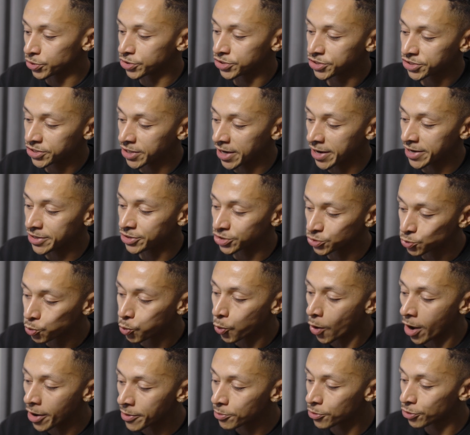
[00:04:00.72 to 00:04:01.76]
want to say just
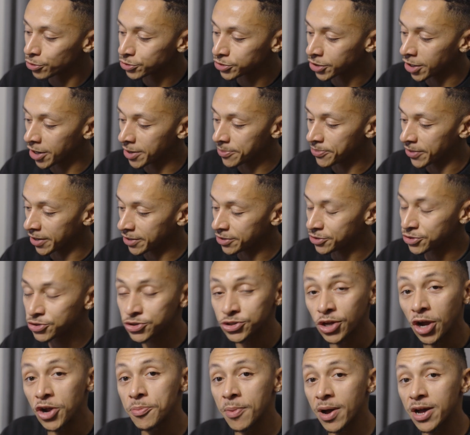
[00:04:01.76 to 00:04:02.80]
one more time, thank you
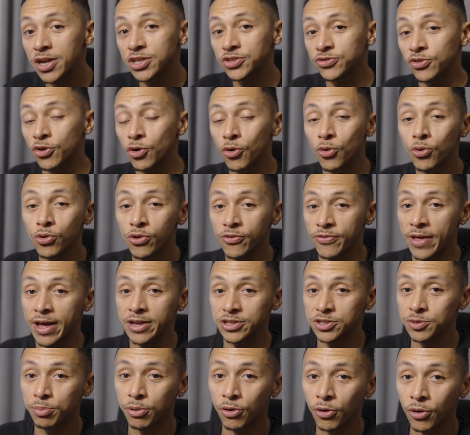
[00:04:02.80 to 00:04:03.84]
so much for all of that
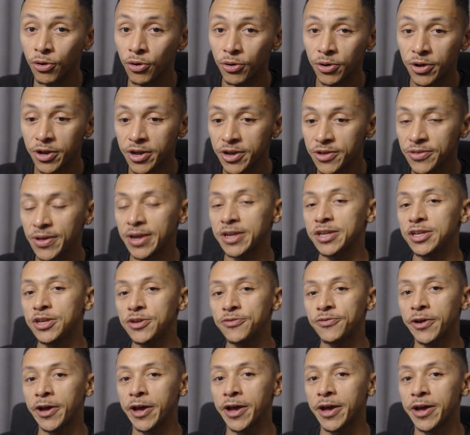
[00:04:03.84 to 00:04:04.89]
support. Thank you
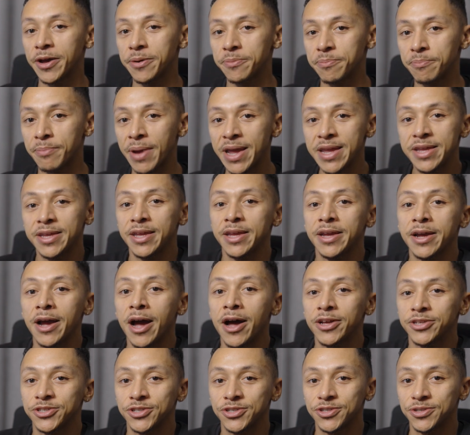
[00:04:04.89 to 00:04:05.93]
for making
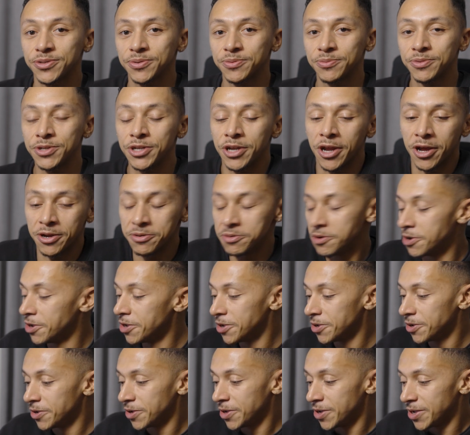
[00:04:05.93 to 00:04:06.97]
us, you know,
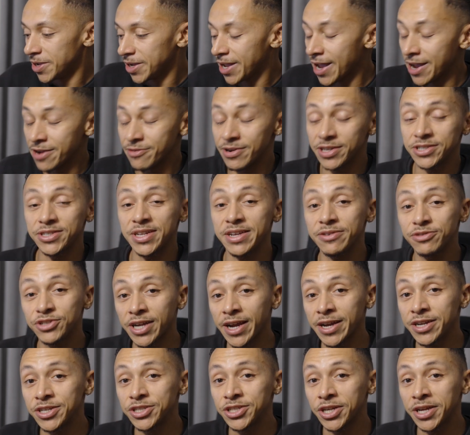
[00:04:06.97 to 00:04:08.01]
getting Resident Evil
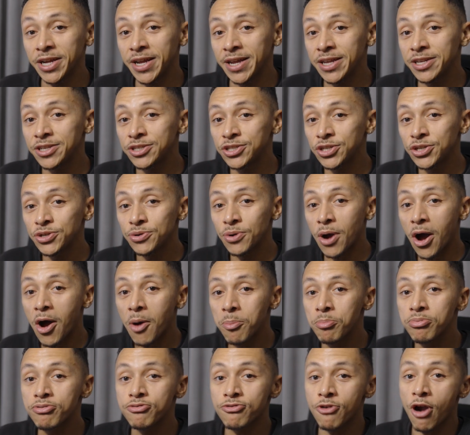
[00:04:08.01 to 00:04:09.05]
Challenger into our
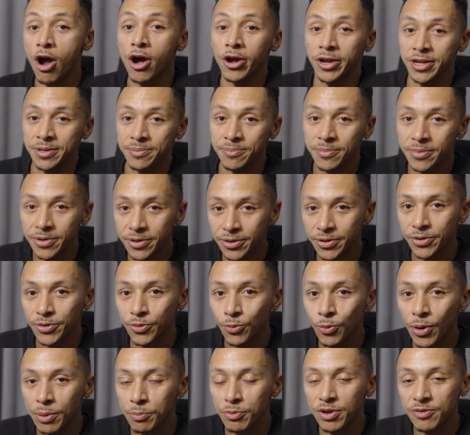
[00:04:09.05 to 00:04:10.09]
prime
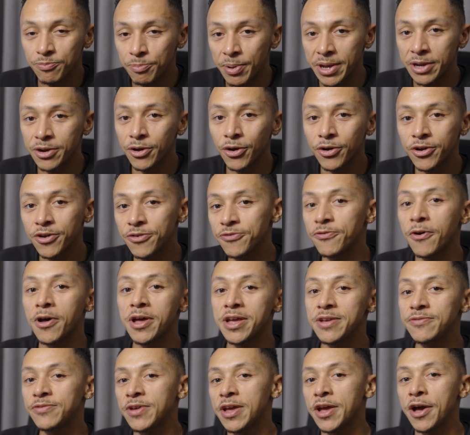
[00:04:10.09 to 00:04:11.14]
when we've been on a
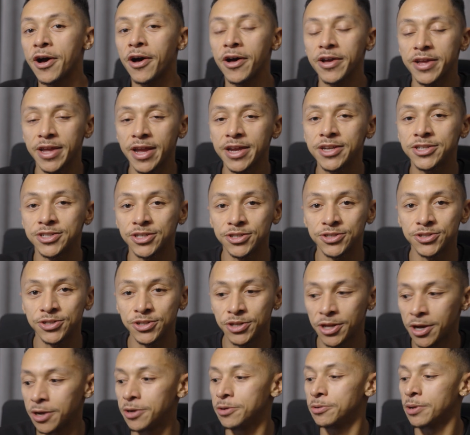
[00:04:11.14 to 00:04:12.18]
five year hiatus. You
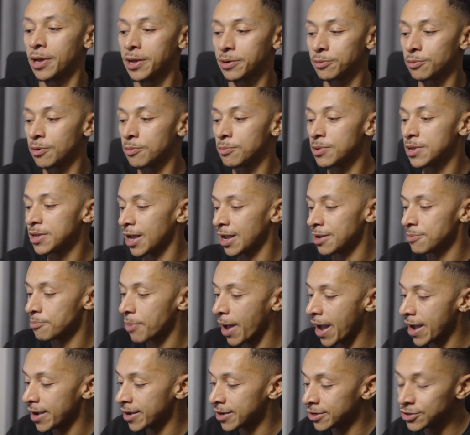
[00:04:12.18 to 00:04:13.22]
know, like when we came
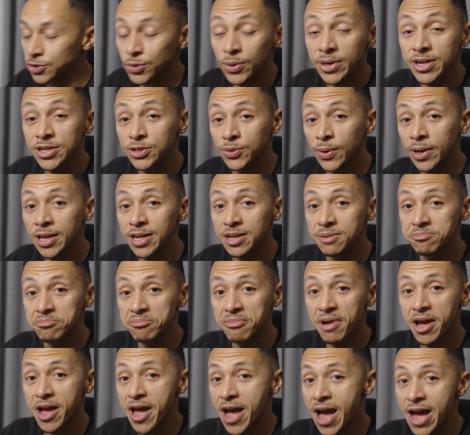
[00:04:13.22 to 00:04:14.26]
back in twenty twenty,
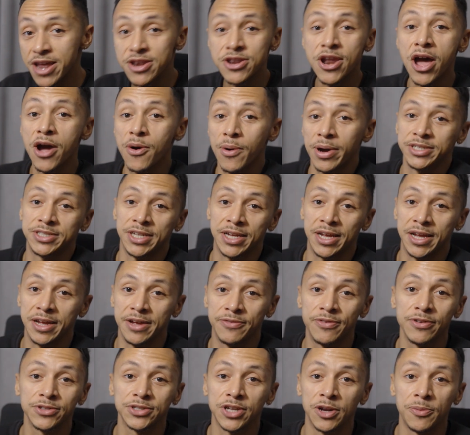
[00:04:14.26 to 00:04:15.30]
had no idea
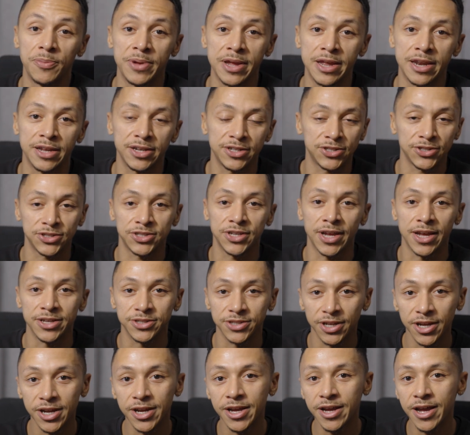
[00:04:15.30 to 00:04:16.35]
if there was going to be any
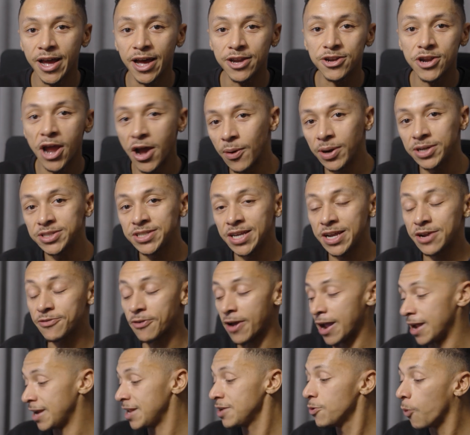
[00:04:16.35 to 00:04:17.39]
success. Had no idea if
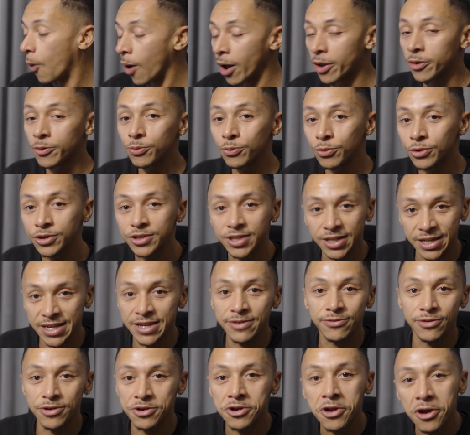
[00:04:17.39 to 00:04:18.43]
anyone would
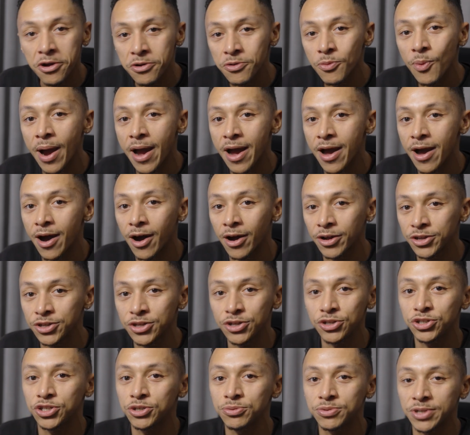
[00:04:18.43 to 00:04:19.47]
even know where our
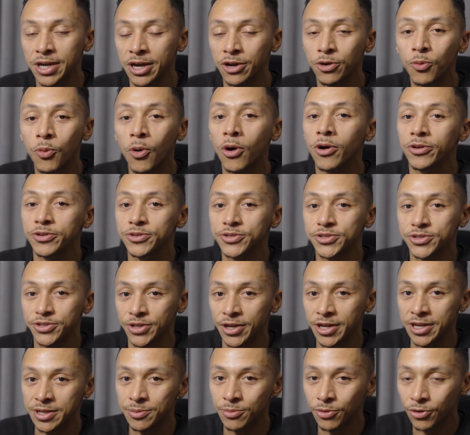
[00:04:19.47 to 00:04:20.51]
YouTube channel was
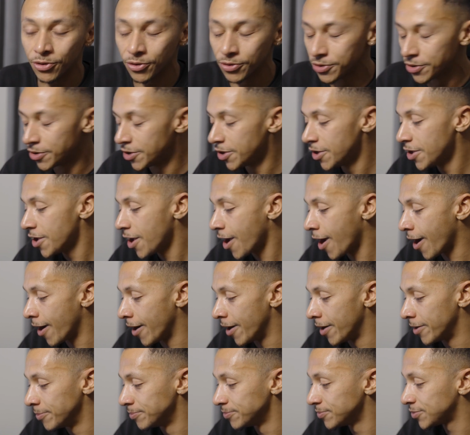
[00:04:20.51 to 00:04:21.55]
anymore.
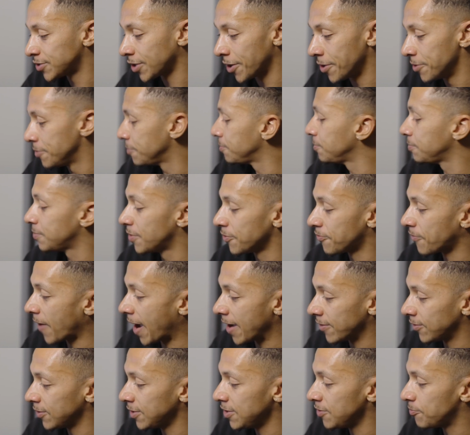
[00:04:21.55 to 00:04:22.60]
Um, so the
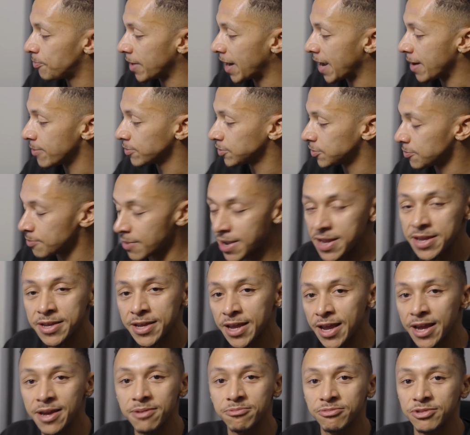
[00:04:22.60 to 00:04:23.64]
fact that you've been able to make
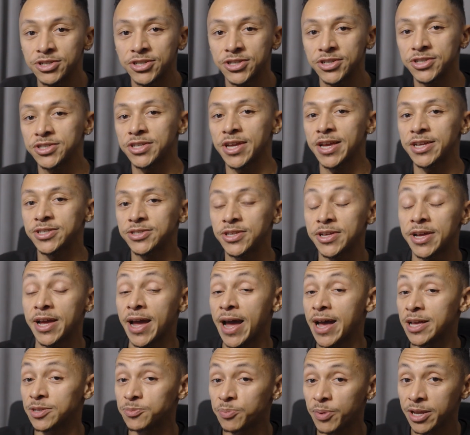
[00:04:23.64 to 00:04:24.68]
it the success that it
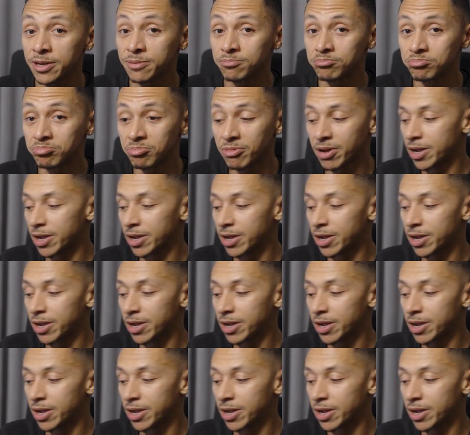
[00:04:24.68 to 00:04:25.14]
has been,